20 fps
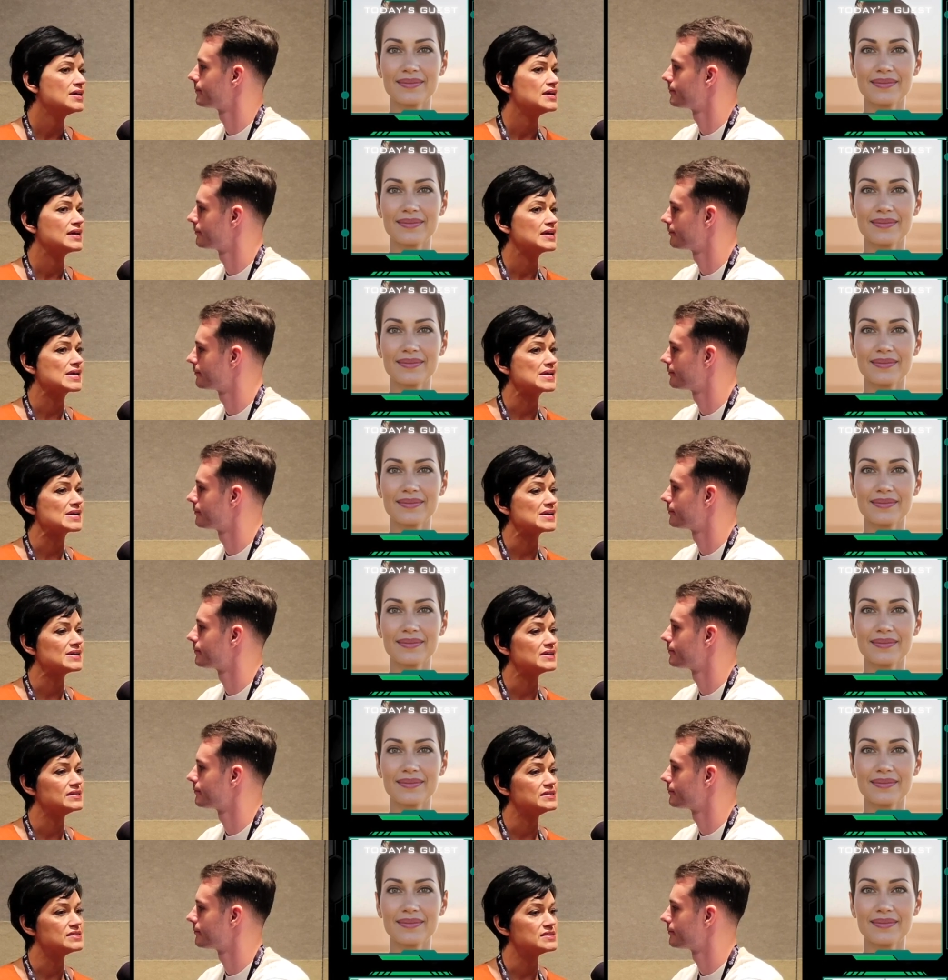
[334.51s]

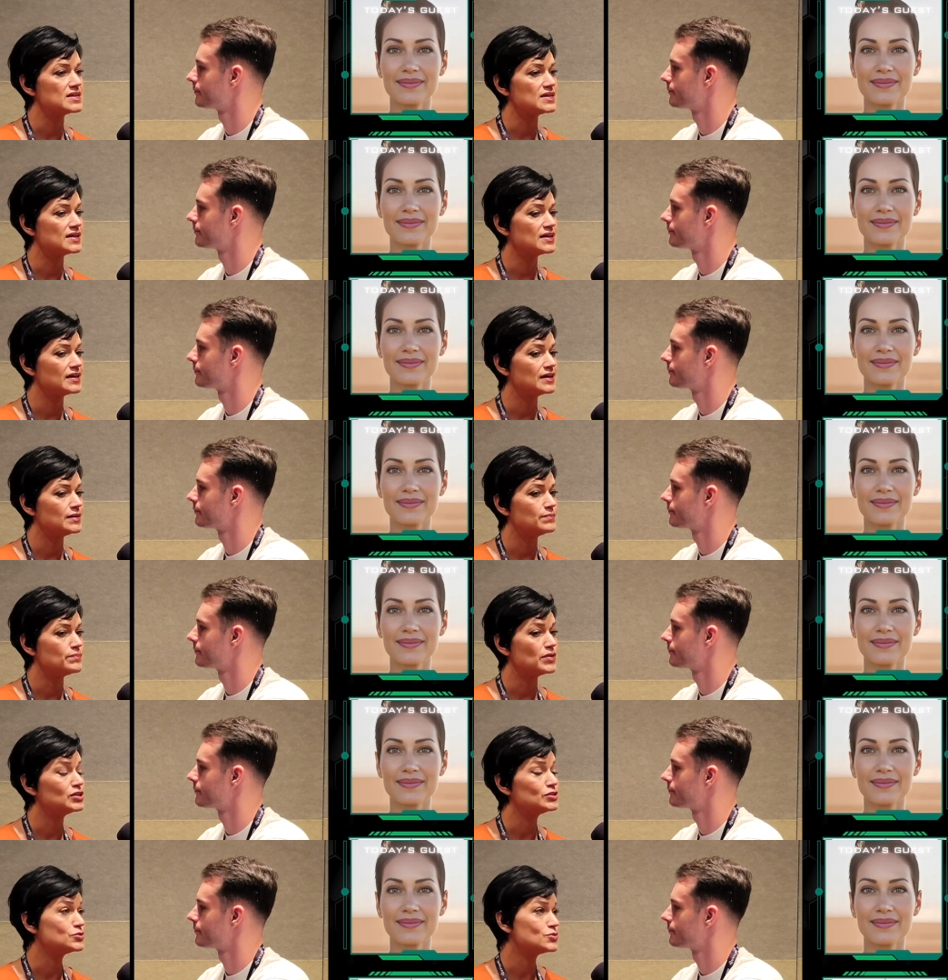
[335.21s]
Speaker 1: and
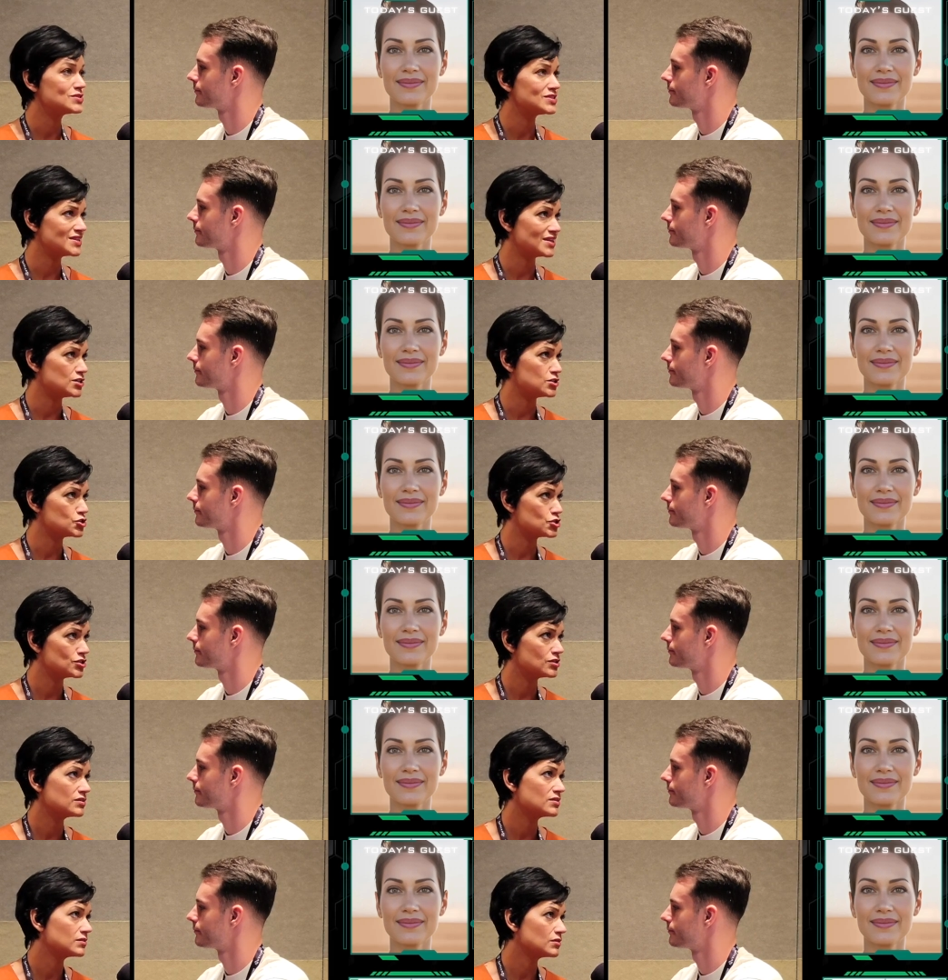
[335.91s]
um,
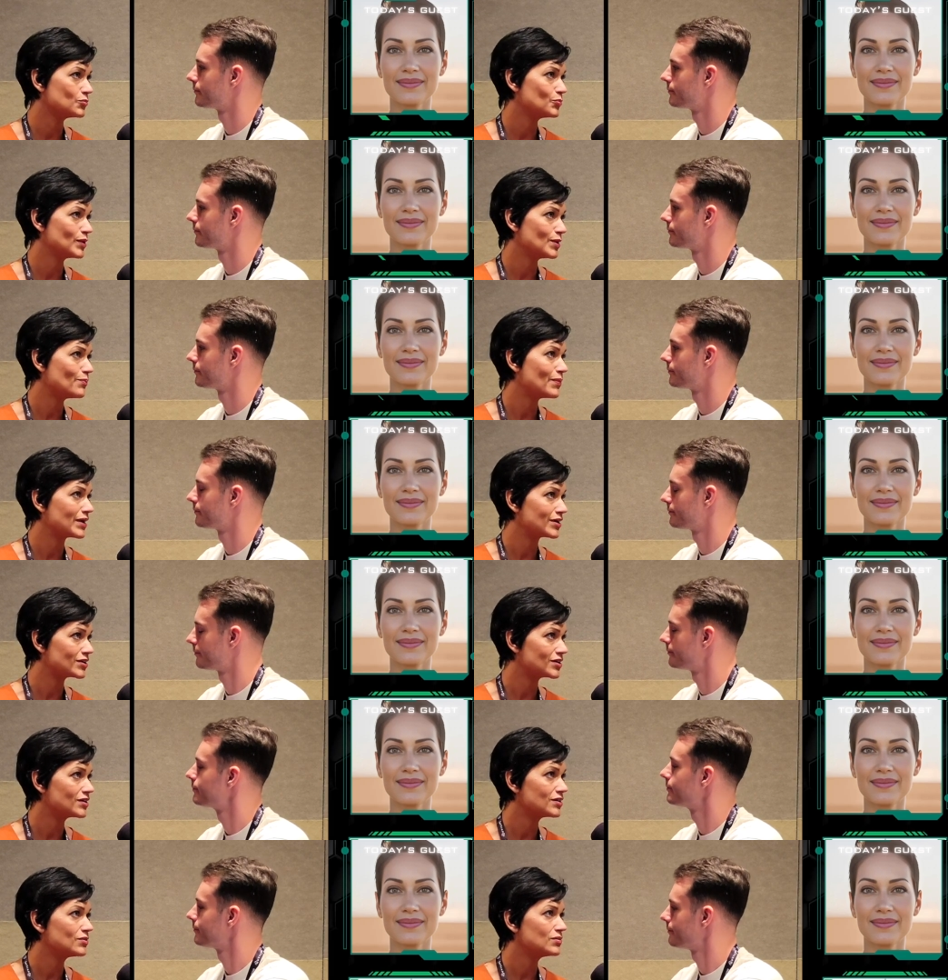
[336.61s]
hallucination a little bit
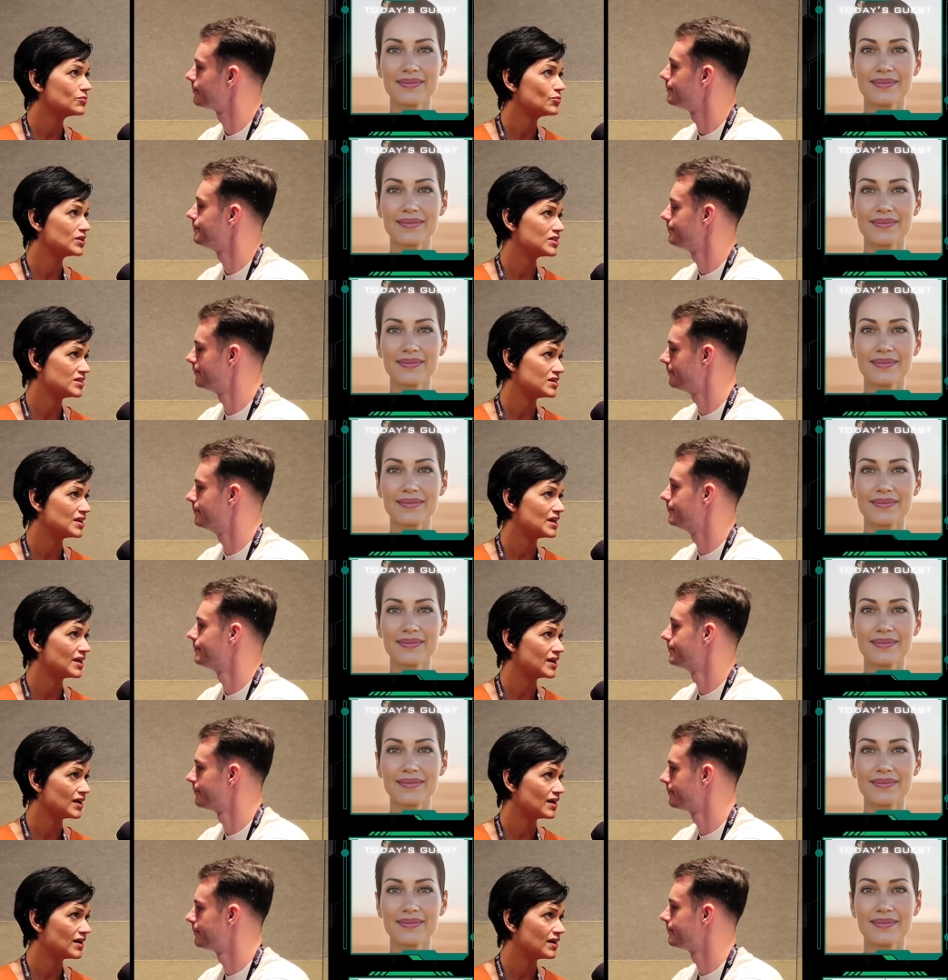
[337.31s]
better within
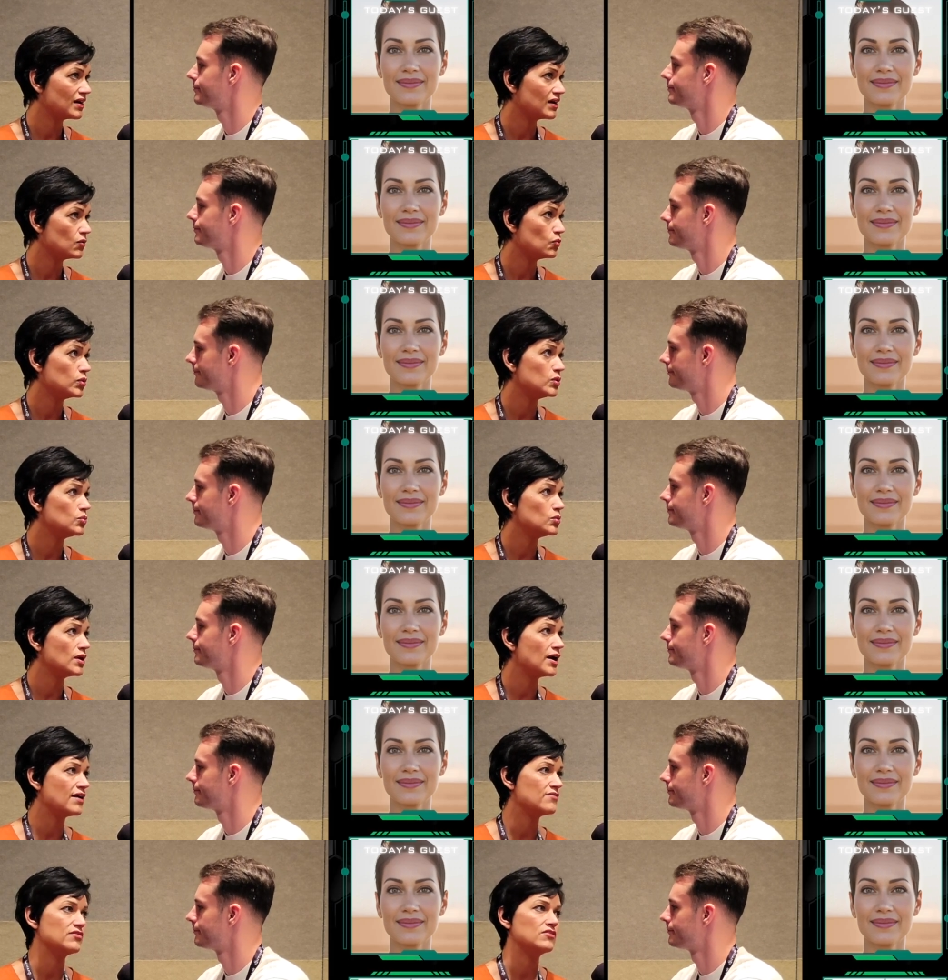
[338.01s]
AI, we will
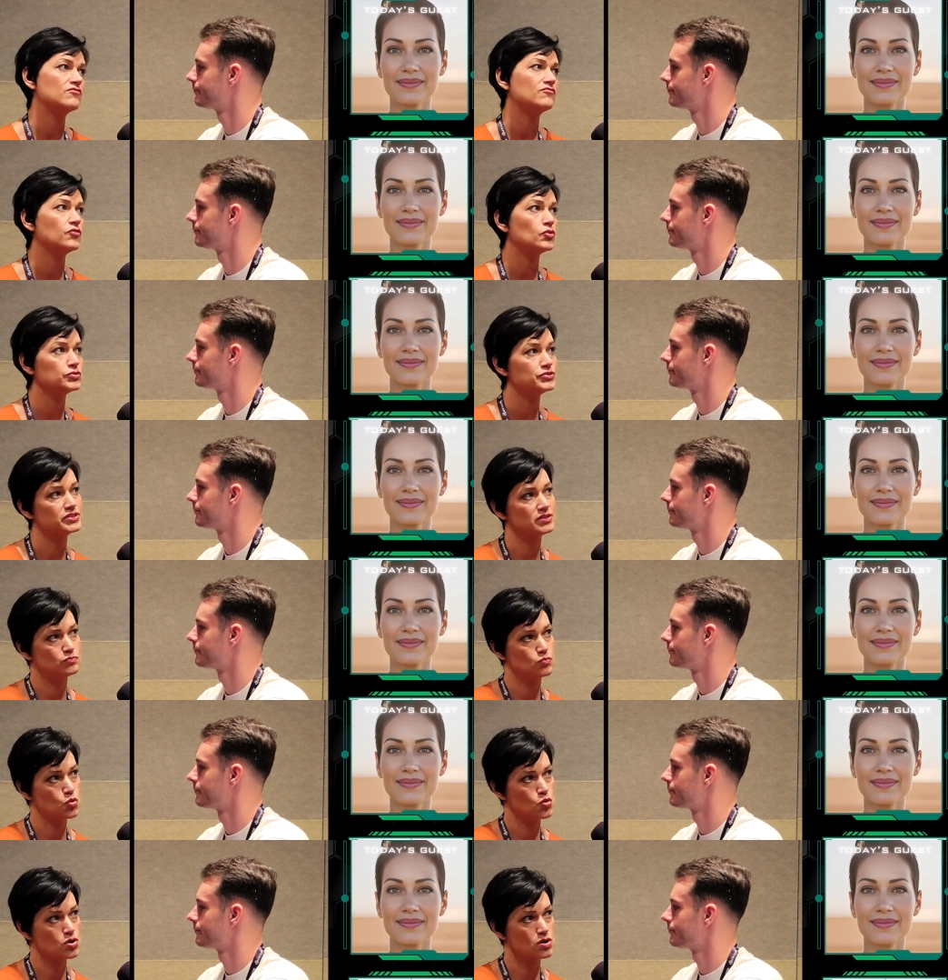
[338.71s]
have it folded
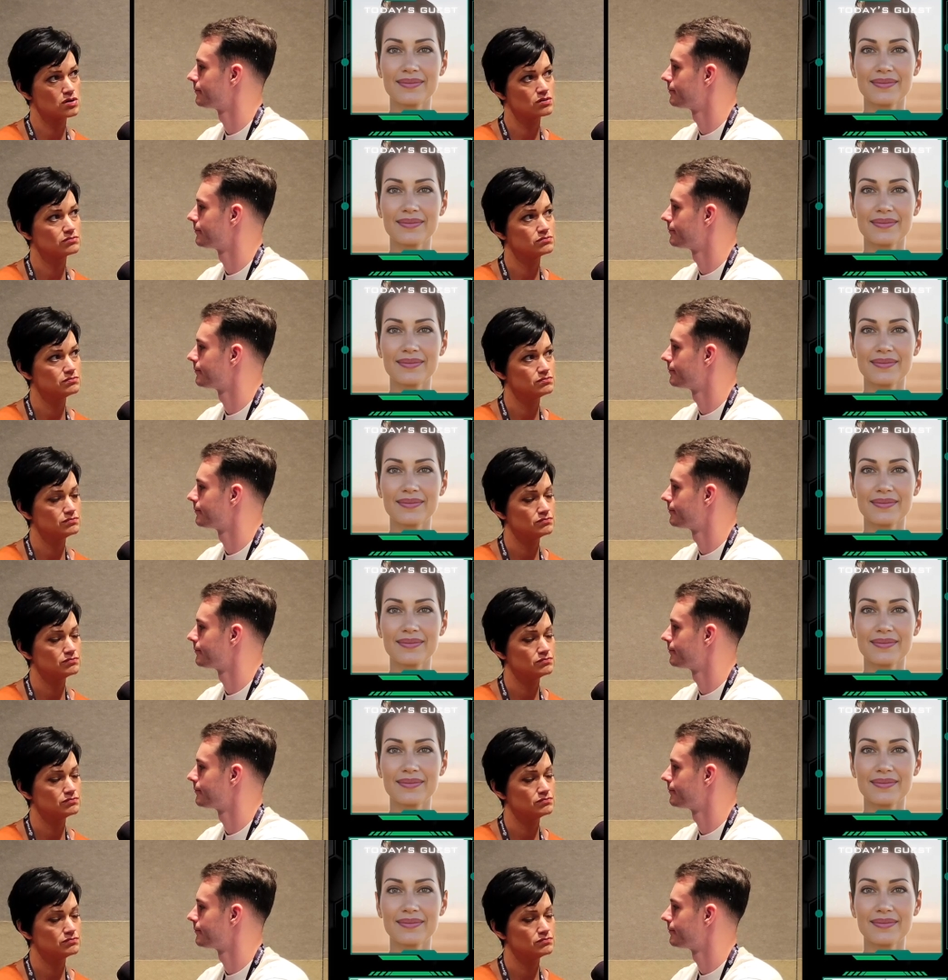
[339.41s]
more